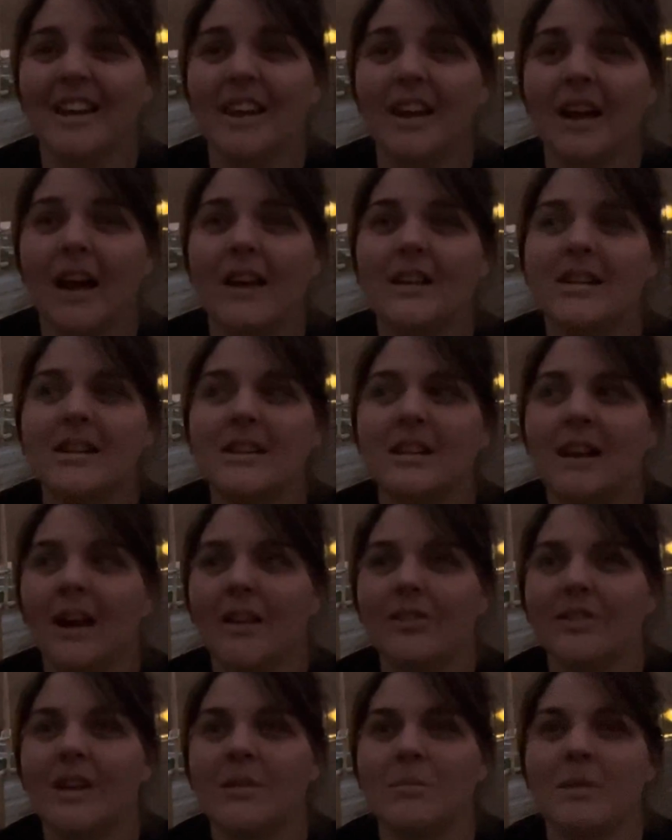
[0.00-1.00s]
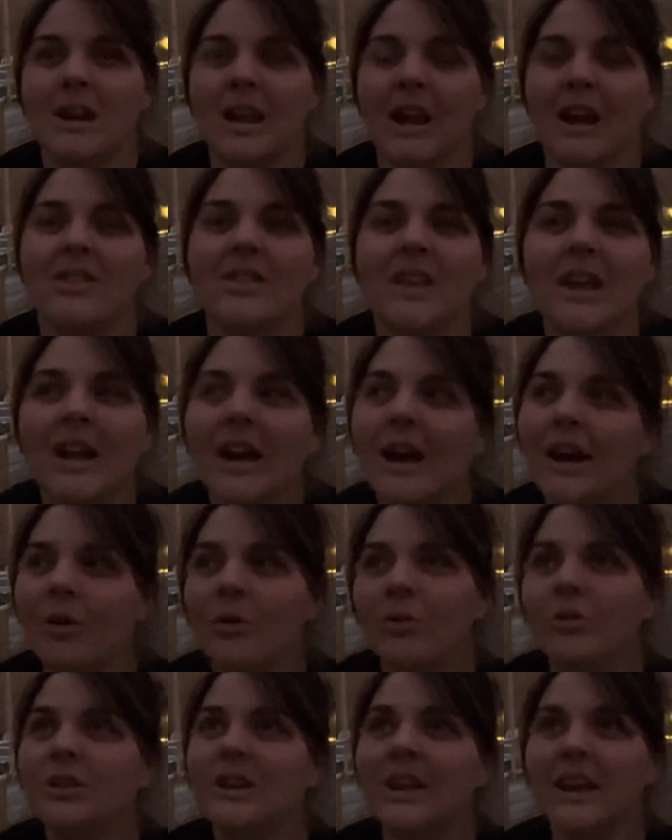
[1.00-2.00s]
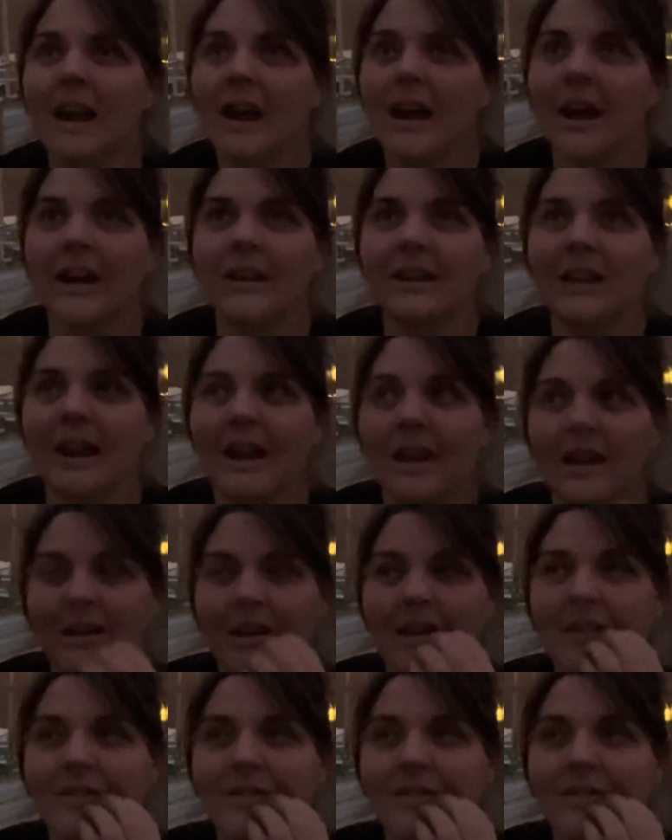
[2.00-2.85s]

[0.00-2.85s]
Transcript: I didn't have that many. I think I only had like